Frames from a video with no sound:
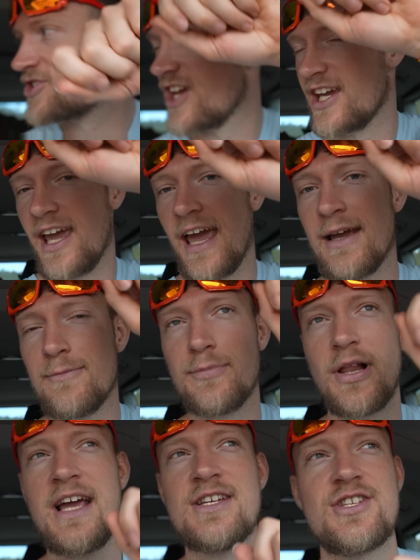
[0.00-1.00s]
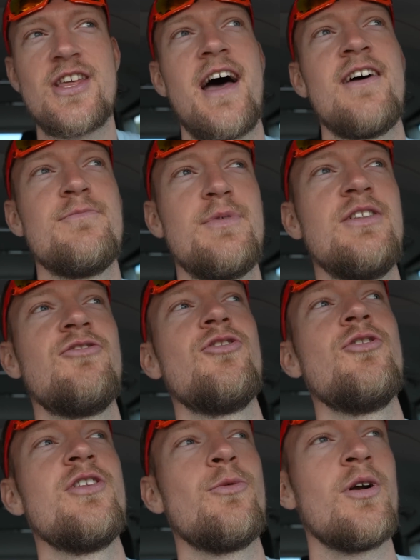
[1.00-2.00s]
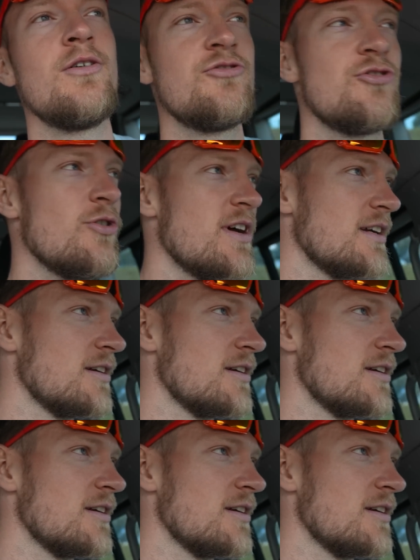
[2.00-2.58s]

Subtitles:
ticking place that I've been to in the world rowing.